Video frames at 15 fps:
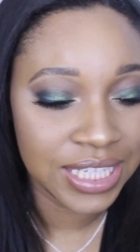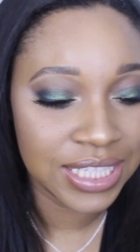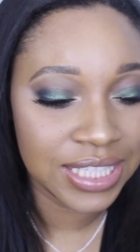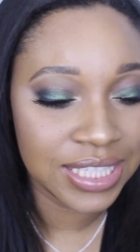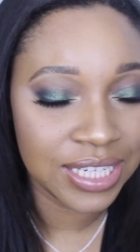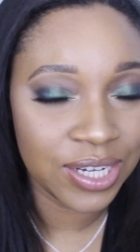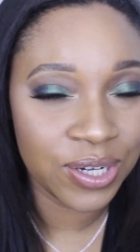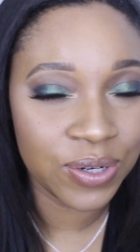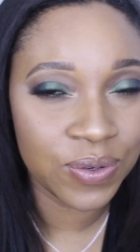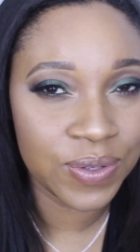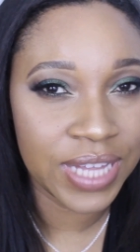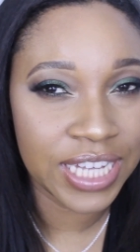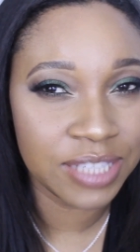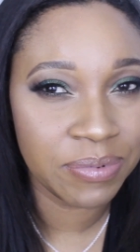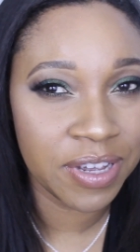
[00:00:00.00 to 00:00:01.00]
So
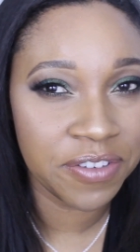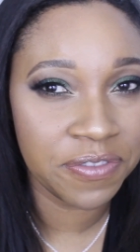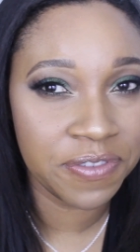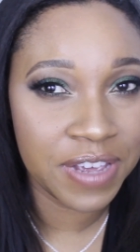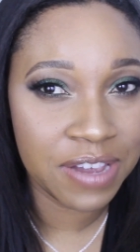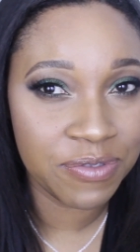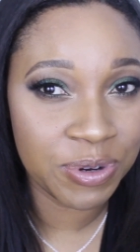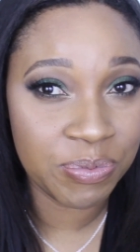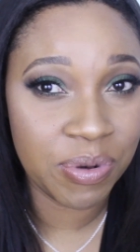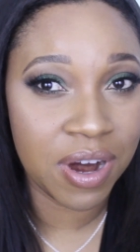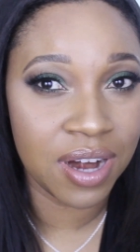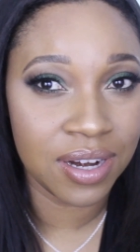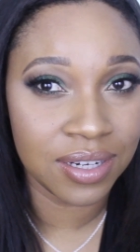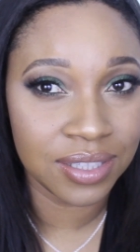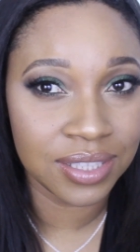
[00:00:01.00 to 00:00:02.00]
that's my favorite
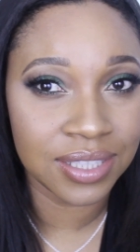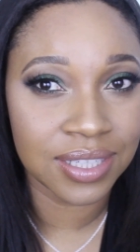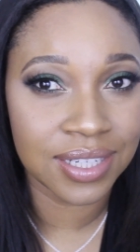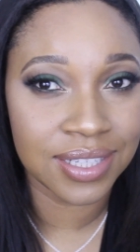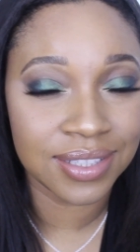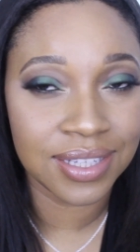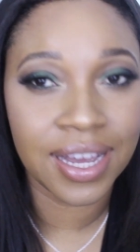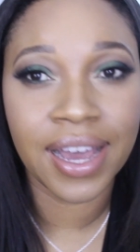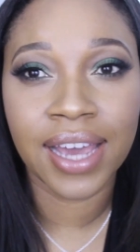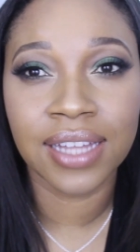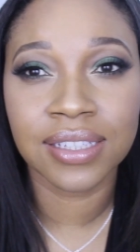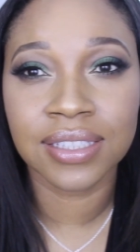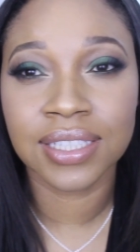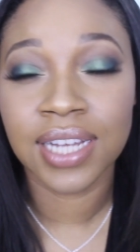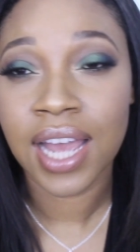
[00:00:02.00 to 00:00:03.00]
part of the look, is the eye
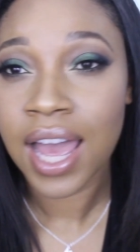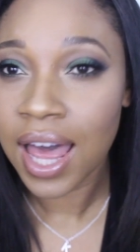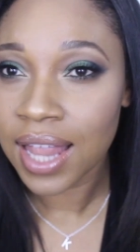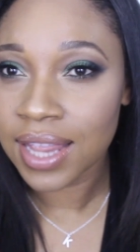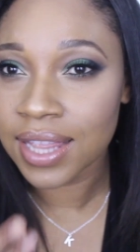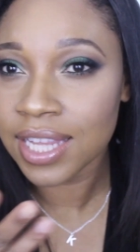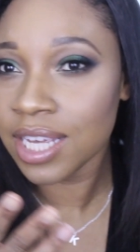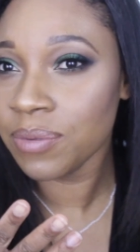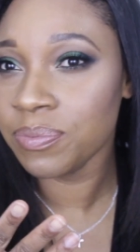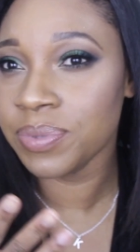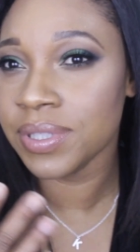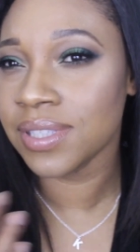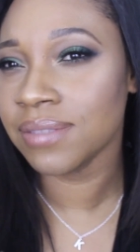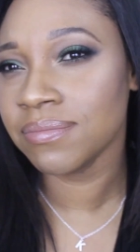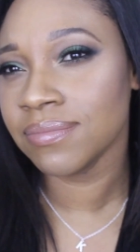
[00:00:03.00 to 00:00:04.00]
look.
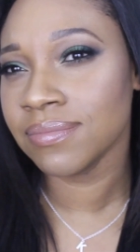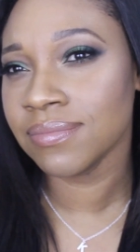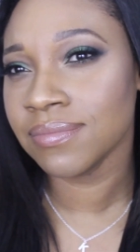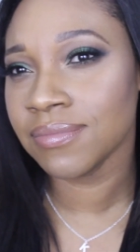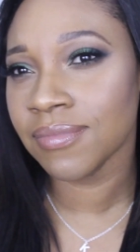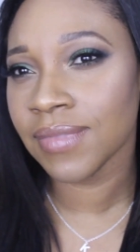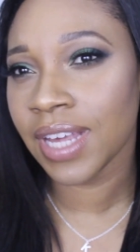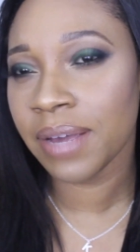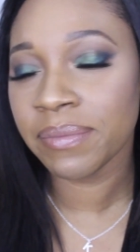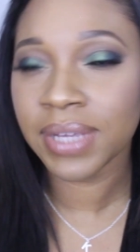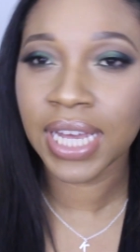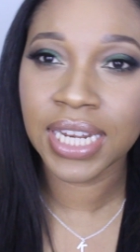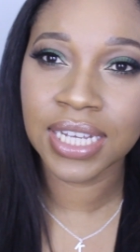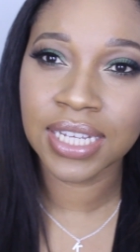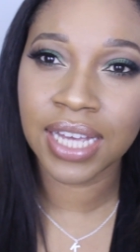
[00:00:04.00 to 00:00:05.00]
Lips, I'm
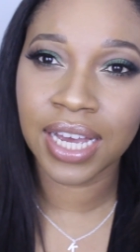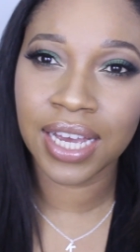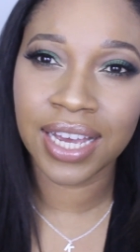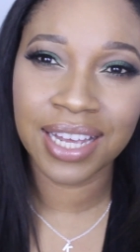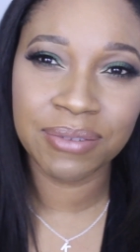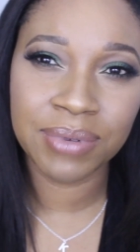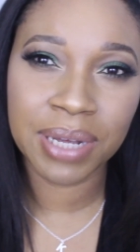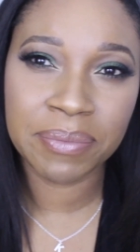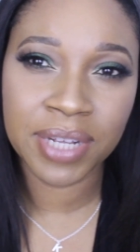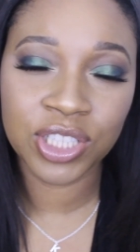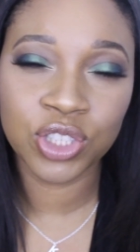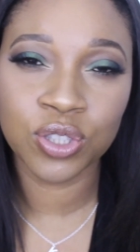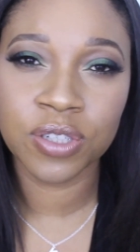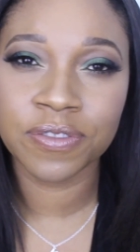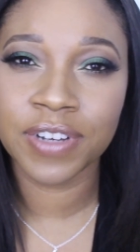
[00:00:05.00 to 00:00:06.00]
not
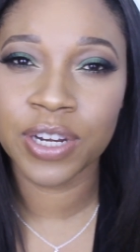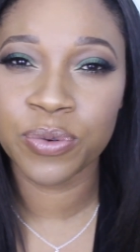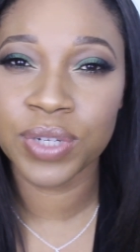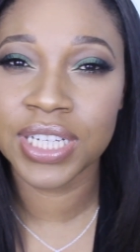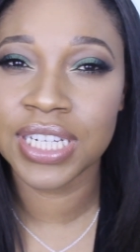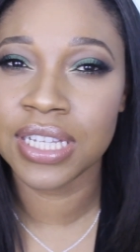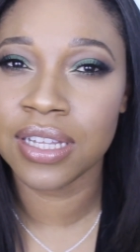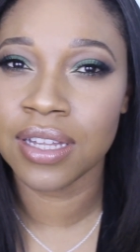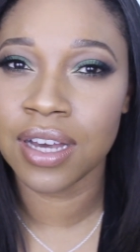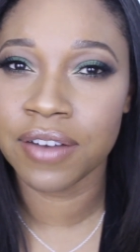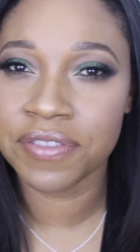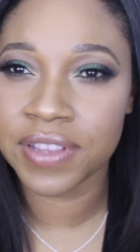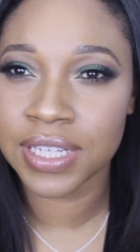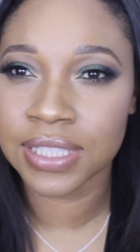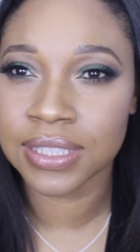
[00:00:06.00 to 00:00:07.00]
sure if I really
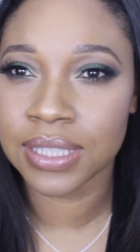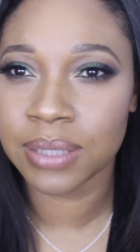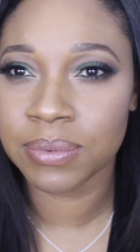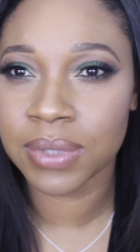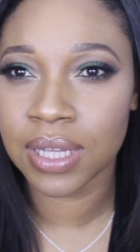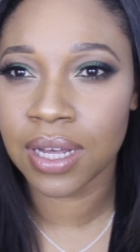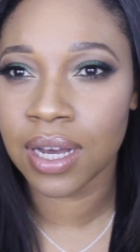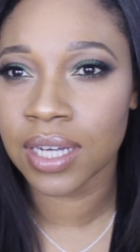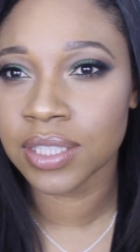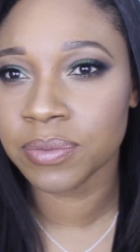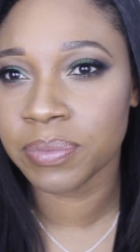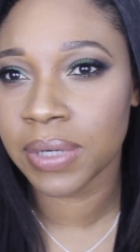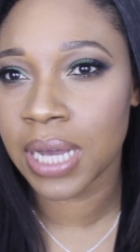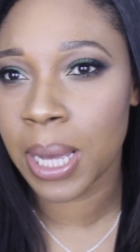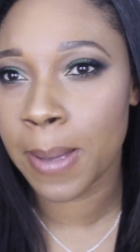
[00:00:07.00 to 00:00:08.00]
love this lip gloss,
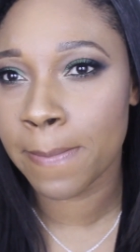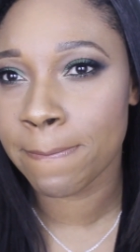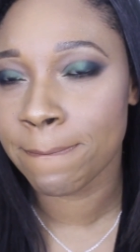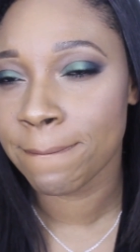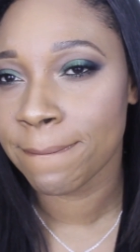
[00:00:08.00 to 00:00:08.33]
but